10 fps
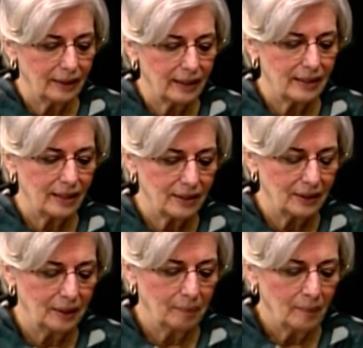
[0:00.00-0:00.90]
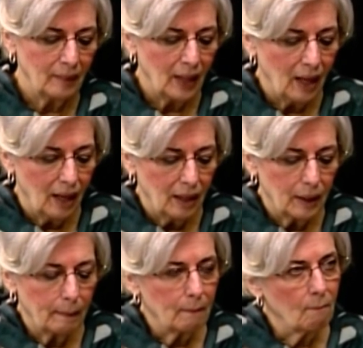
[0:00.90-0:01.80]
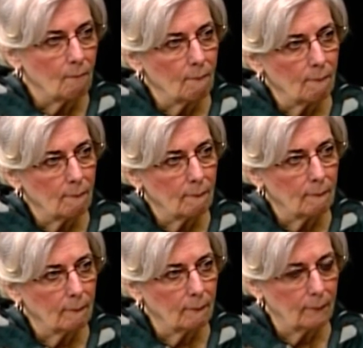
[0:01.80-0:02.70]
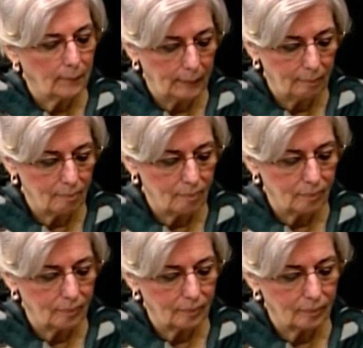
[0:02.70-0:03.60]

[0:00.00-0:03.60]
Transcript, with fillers: That's excellent. And what's great is that um, it's nice